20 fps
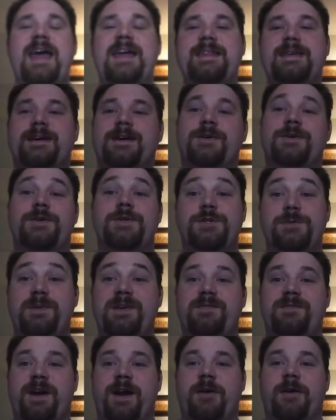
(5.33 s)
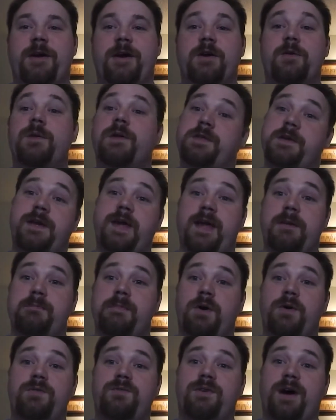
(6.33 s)
Hi there, Spitfire here with Game
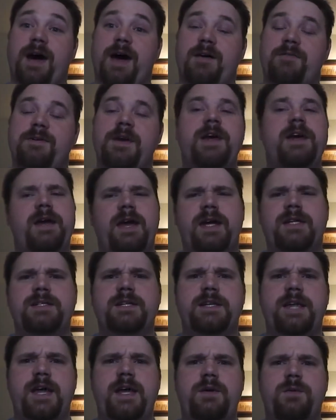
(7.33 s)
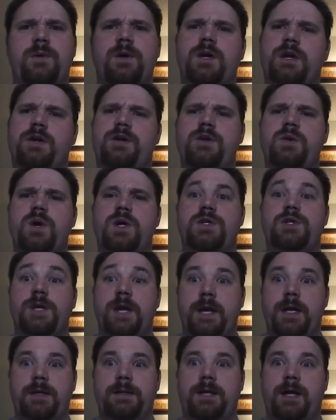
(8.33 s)
Mode 5, and today we're going to do a
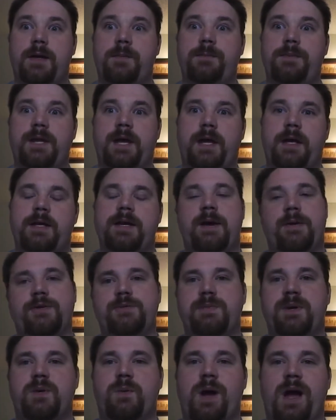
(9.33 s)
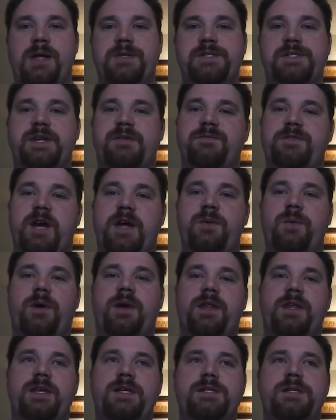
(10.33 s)
channel update. Now, it's been a while since I've done one
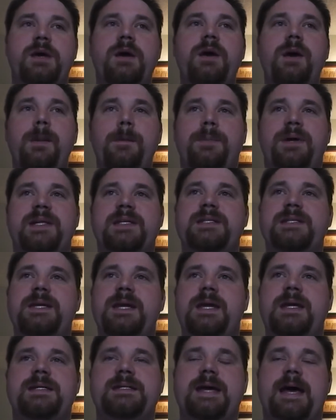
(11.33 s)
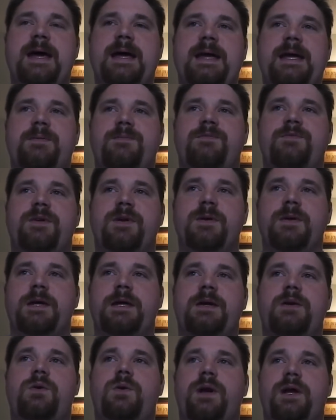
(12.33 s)
of these, but seeing as I am very
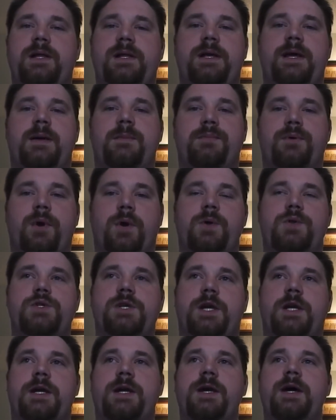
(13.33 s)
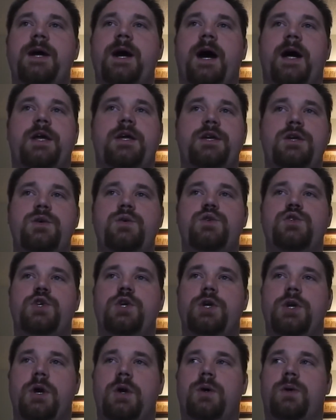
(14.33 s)
quickly approaching a
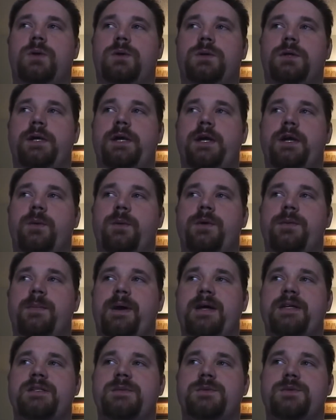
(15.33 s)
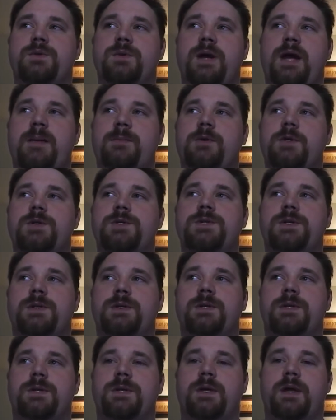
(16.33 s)
huge goal here with my subscribers
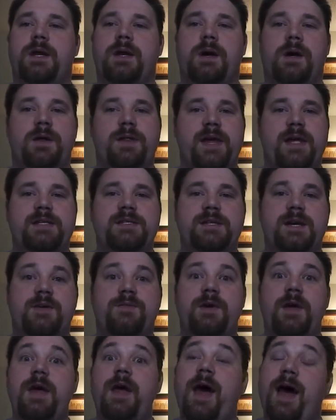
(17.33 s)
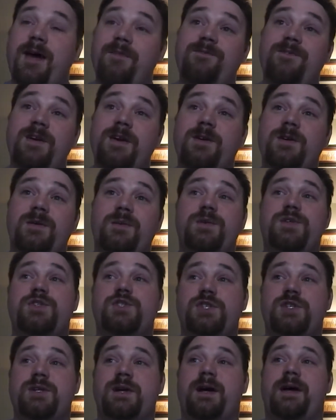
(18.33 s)
and all that stuff, I figured it
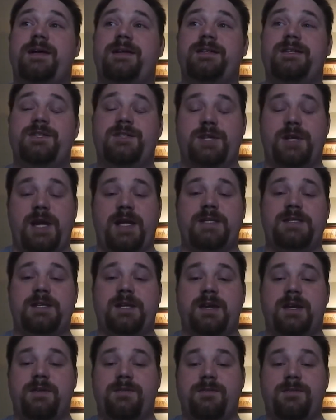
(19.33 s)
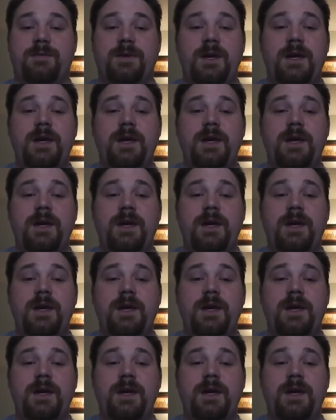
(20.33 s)
was a chance to give,